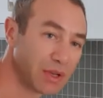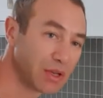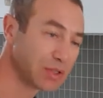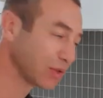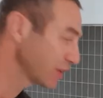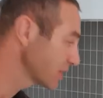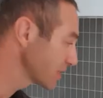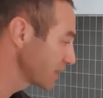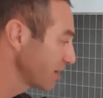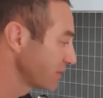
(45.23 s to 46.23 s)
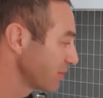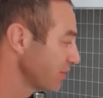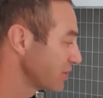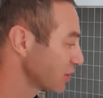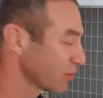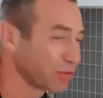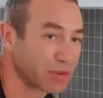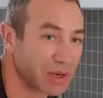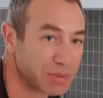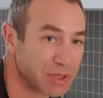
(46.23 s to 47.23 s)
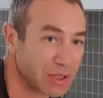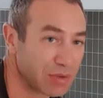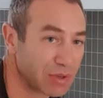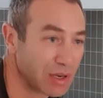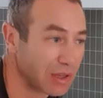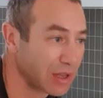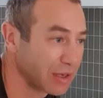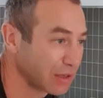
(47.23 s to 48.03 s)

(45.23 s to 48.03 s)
So that's a safety feature of Philips that I really like.